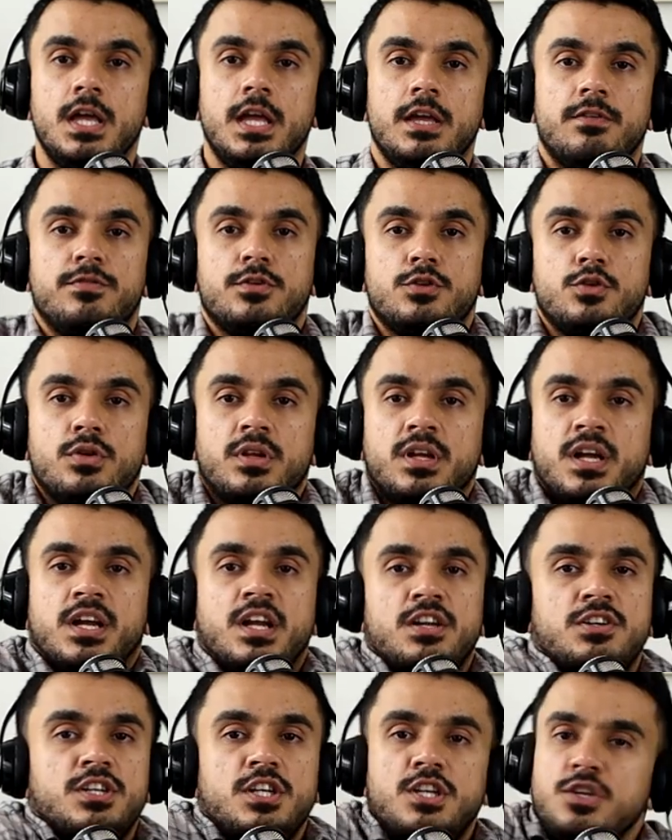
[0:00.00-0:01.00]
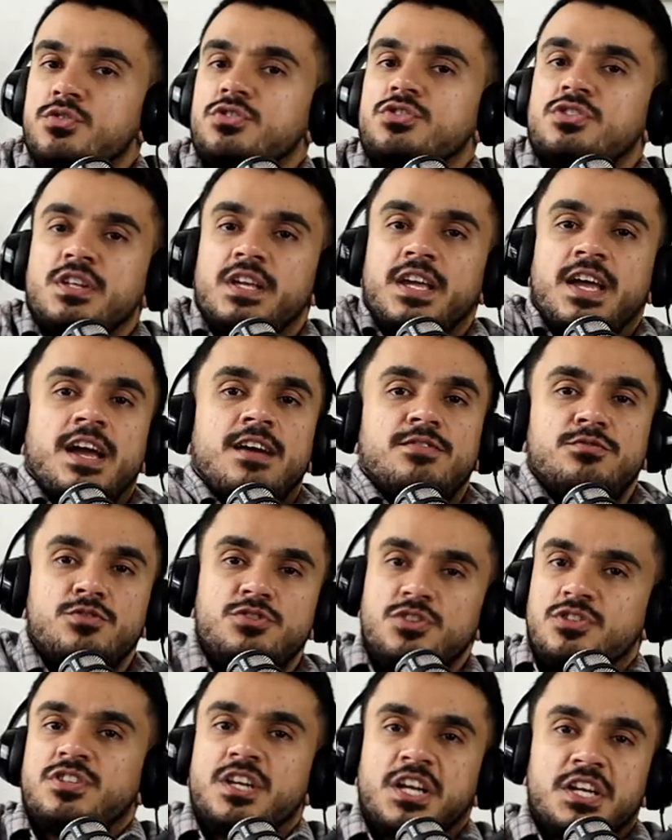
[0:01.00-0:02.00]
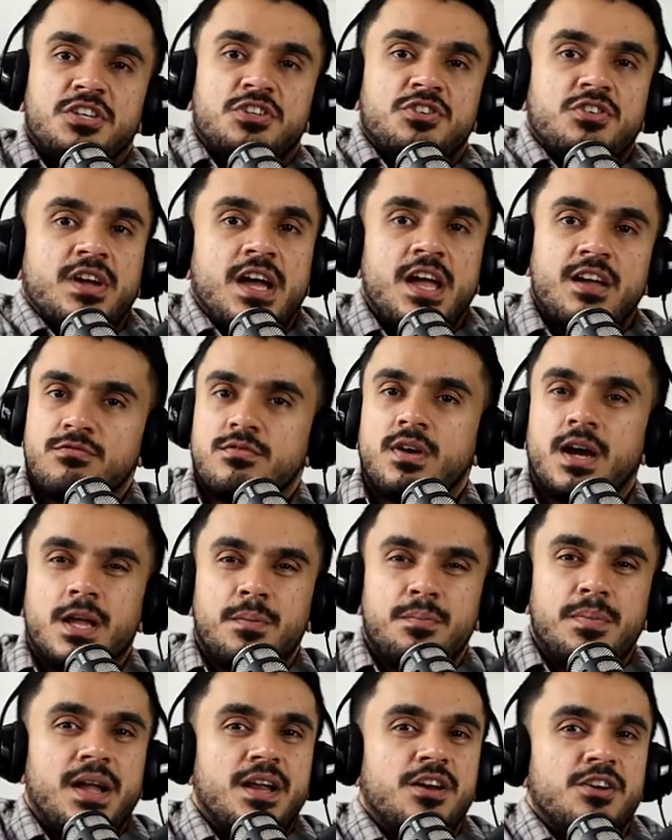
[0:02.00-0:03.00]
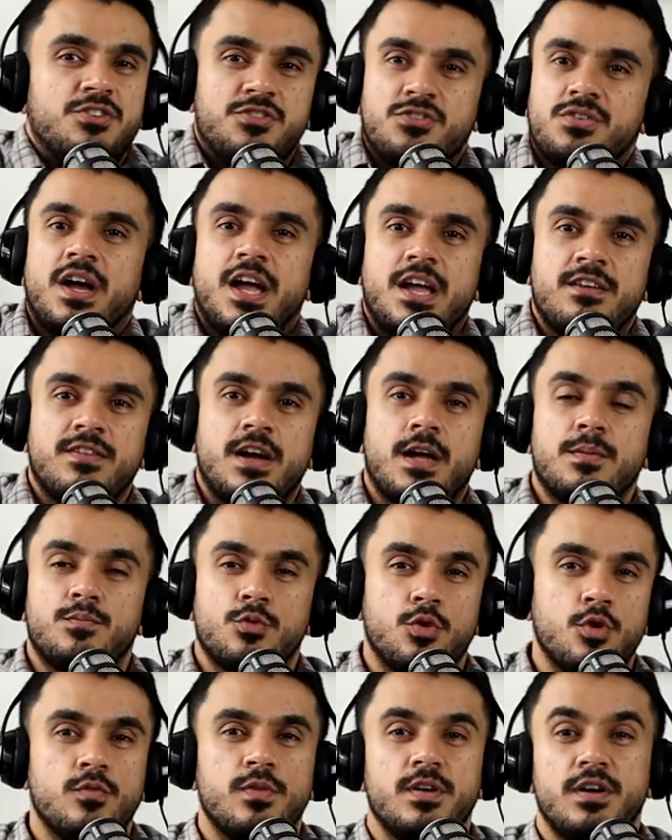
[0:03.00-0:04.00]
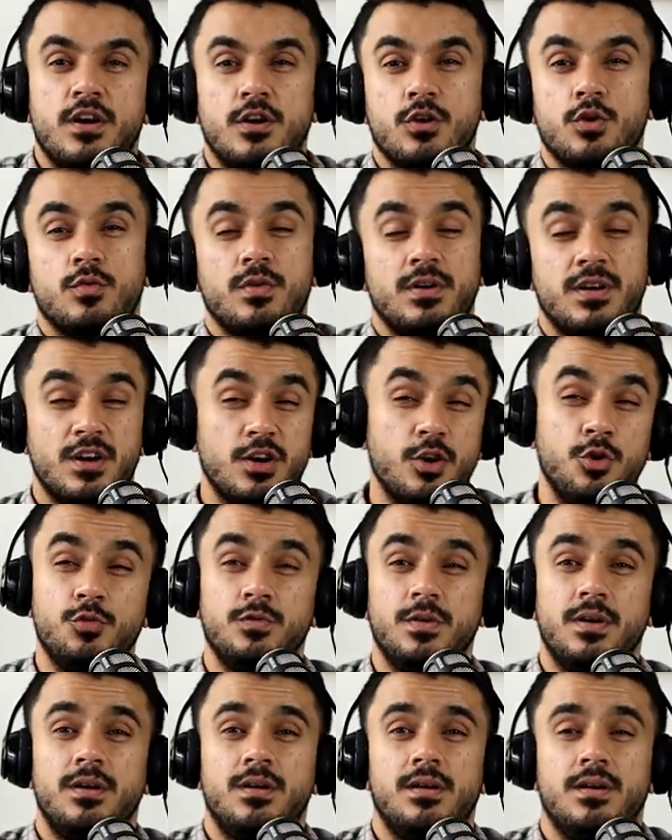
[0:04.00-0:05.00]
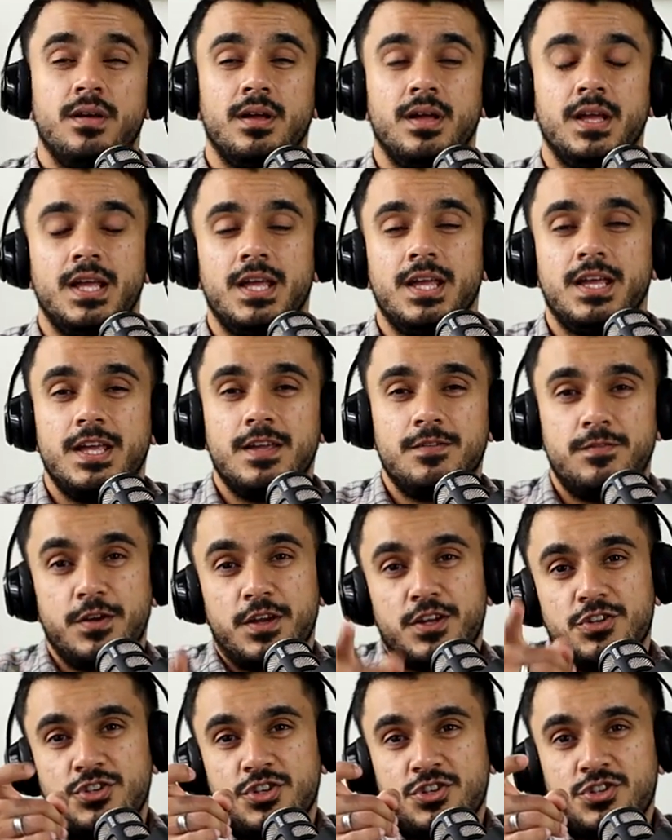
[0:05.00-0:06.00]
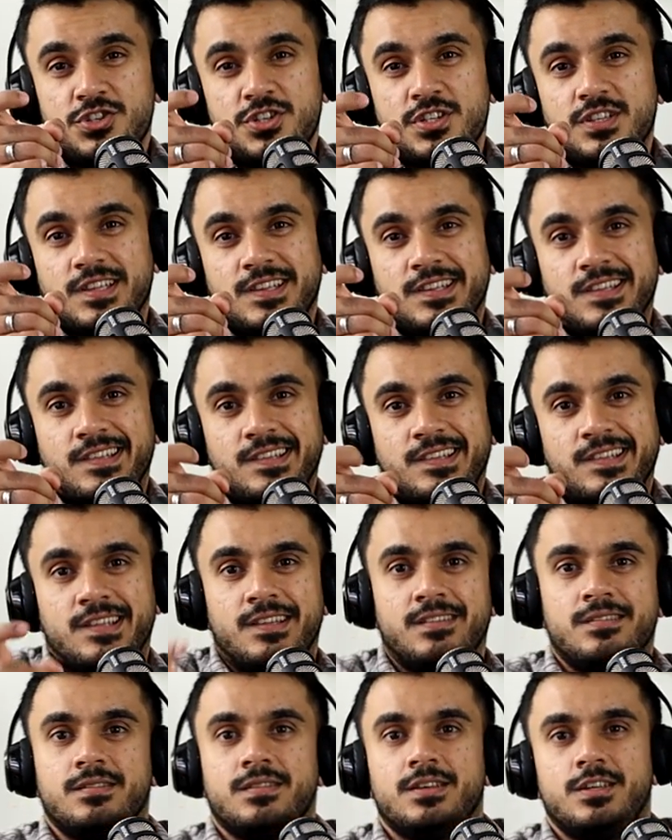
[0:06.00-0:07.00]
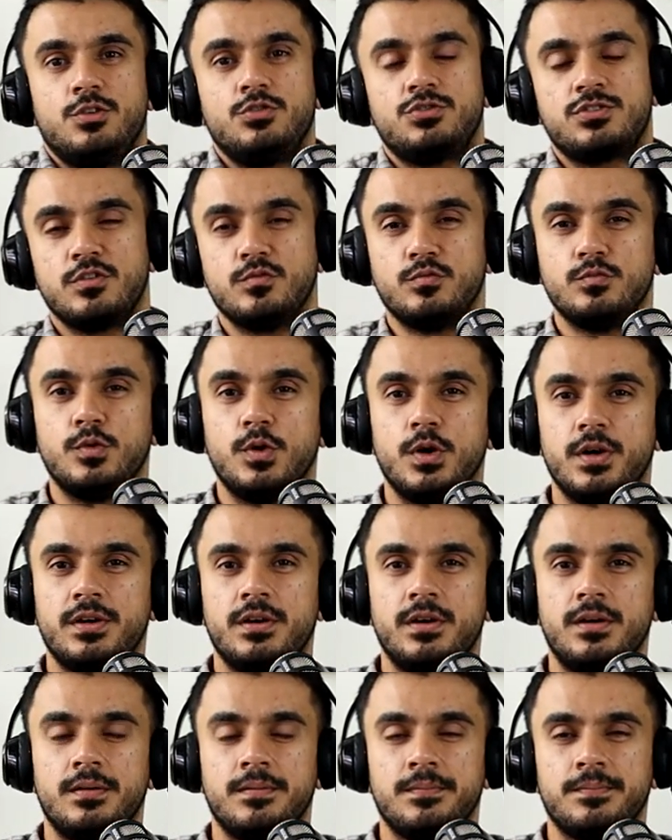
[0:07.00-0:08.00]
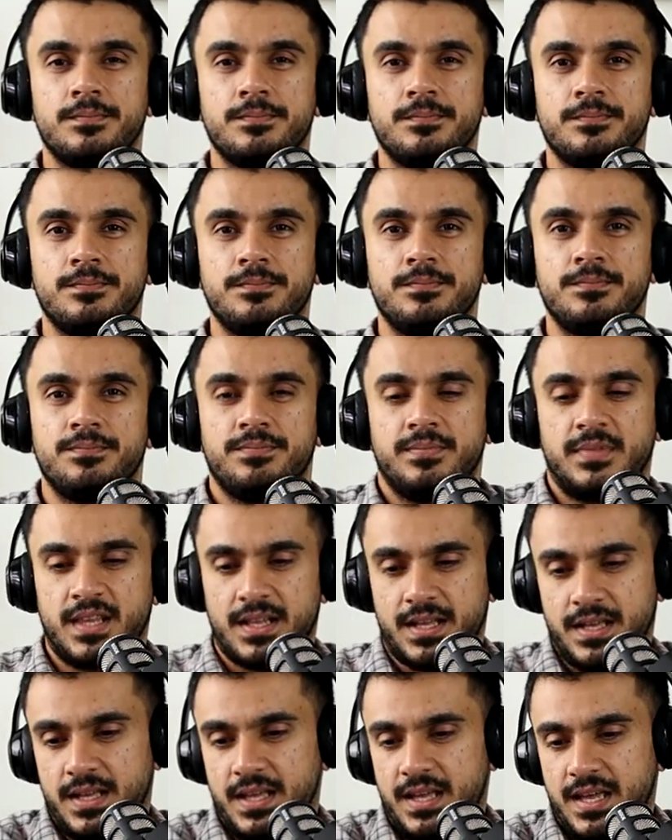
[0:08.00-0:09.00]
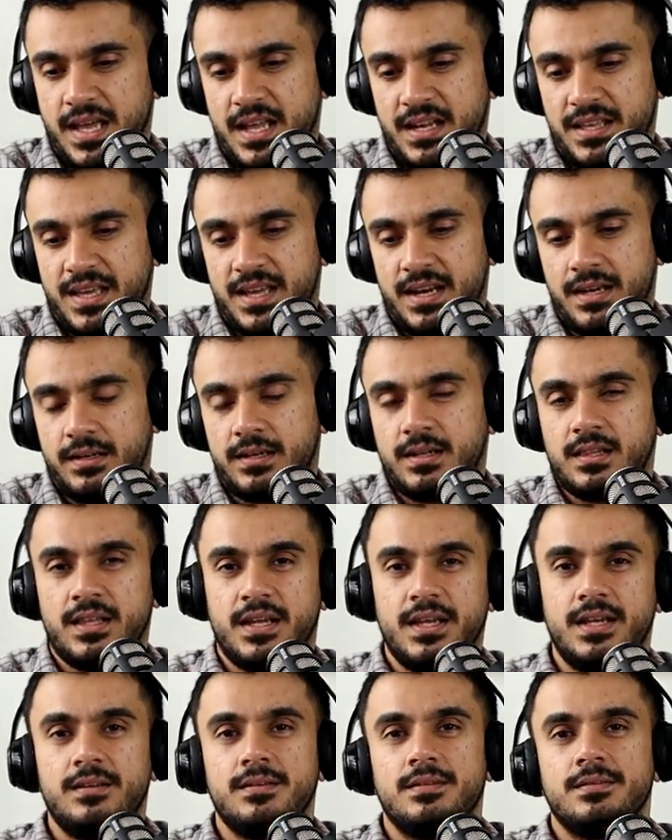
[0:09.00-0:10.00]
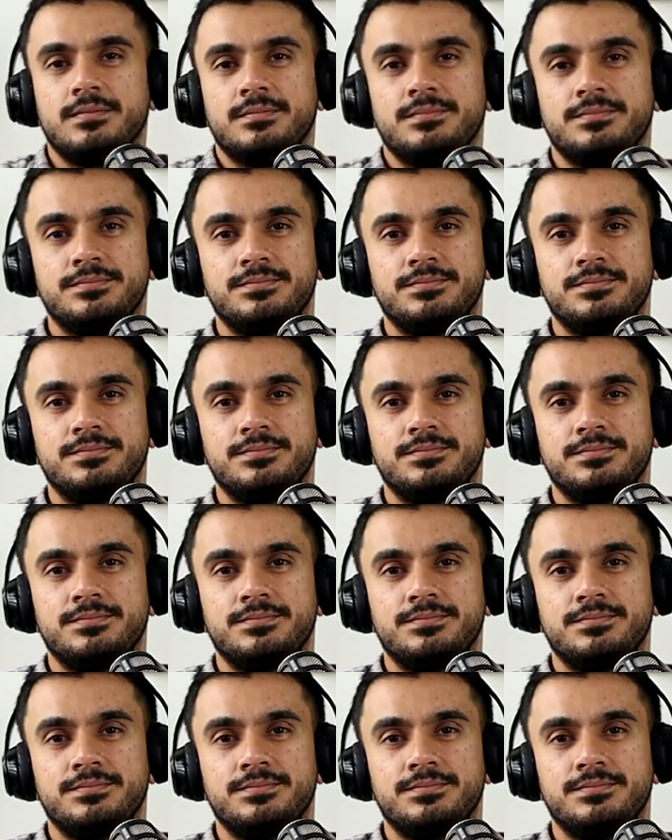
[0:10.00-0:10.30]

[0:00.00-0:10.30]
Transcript: if you don't continuously have to just like dry wipe and dry wipe over and over and over. If you can just use some water and get it cleaned,